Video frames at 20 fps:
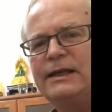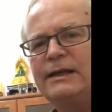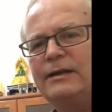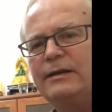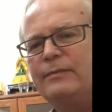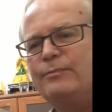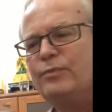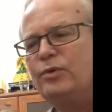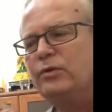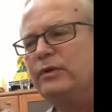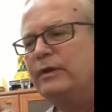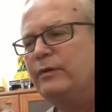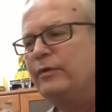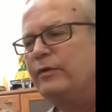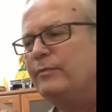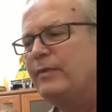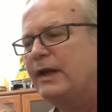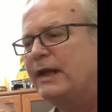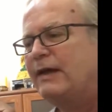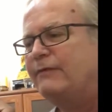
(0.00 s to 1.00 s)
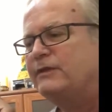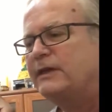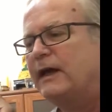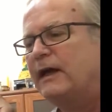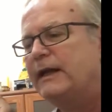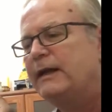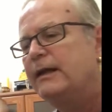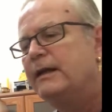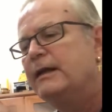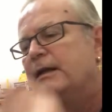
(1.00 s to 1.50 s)
it and pull it with my left
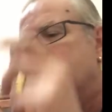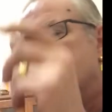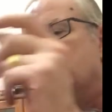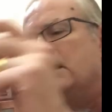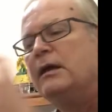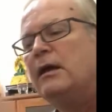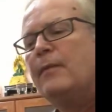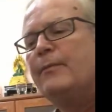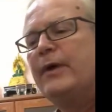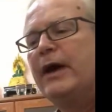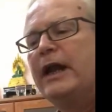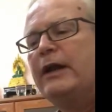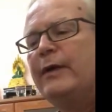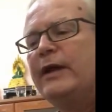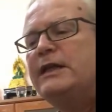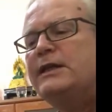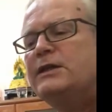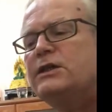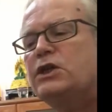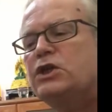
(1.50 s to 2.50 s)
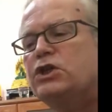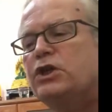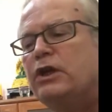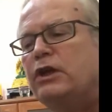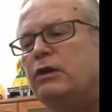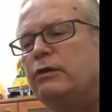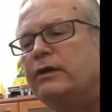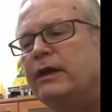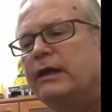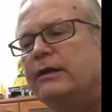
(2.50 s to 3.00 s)
hand. But anyway, just to show
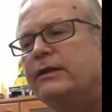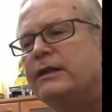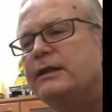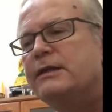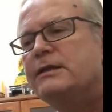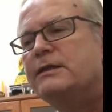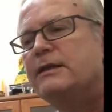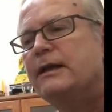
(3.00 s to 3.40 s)
you that this